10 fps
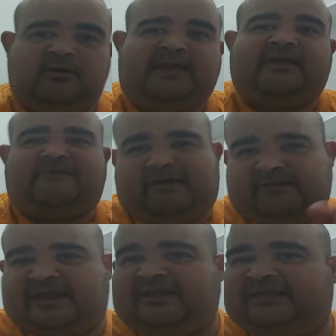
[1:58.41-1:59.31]
If
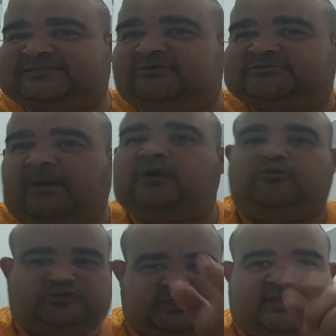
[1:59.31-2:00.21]
any Silver Spot, go
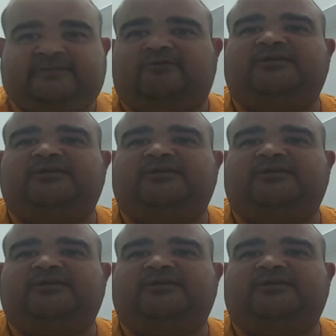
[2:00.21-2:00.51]
check out the theater.